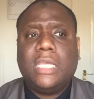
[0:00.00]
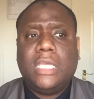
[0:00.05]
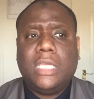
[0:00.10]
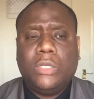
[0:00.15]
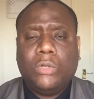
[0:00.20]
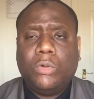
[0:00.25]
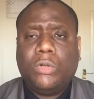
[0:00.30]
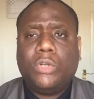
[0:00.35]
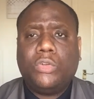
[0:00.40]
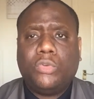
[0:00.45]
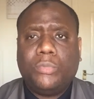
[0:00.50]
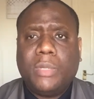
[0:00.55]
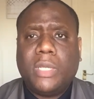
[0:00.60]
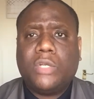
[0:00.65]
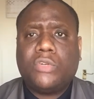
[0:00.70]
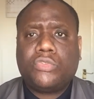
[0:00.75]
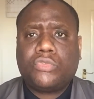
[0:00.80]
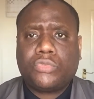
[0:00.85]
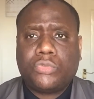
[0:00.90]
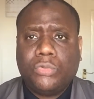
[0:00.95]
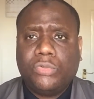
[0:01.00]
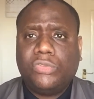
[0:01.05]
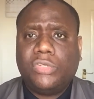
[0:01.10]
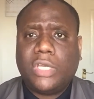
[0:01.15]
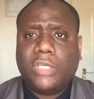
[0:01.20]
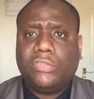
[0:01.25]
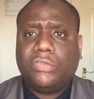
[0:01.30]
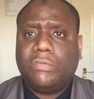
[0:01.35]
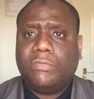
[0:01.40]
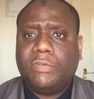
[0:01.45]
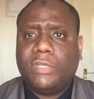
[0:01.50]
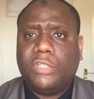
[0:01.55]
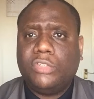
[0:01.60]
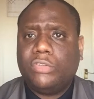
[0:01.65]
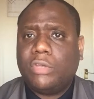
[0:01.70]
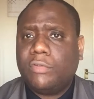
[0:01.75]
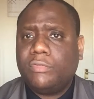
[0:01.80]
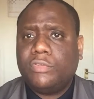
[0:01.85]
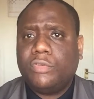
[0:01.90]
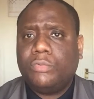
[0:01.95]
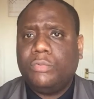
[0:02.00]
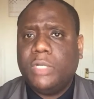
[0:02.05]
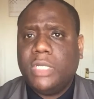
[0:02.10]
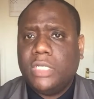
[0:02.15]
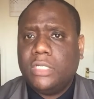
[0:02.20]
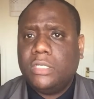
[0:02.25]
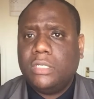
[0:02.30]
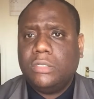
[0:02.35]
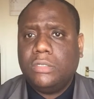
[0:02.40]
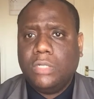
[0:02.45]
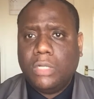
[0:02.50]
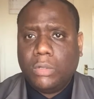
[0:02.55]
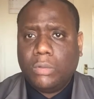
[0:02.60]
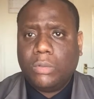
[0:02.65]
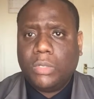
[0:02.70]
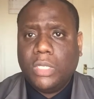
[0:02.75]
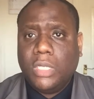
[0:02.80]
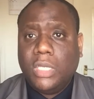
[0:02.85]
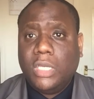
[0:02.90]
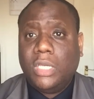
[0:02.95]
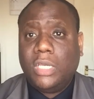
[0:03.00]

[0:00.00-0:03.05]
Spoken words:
in order to be a true saxophonist, you have to read. No.